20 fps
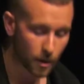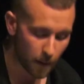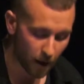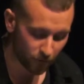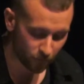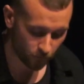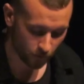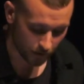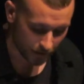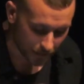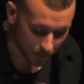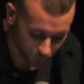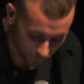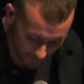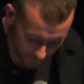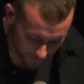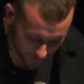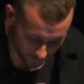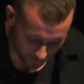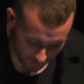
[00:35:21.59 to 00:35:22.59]
about
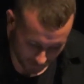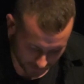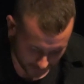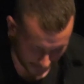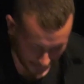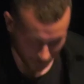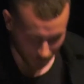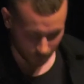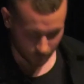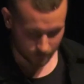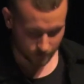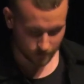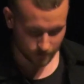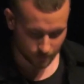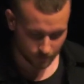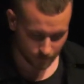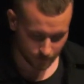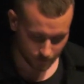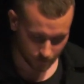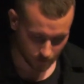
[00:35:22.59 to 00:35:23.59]
forgiveness of
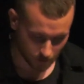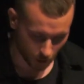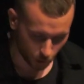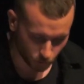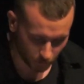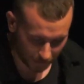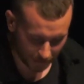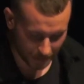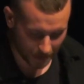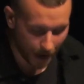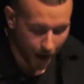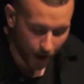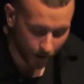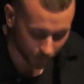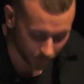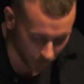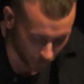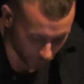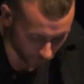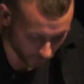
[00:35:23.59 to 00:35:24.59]
sins. Only
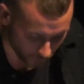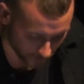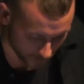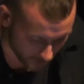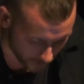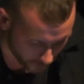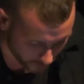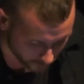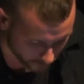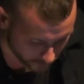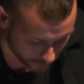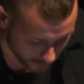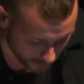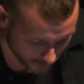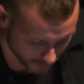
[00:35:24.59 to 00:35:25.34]
God can forgive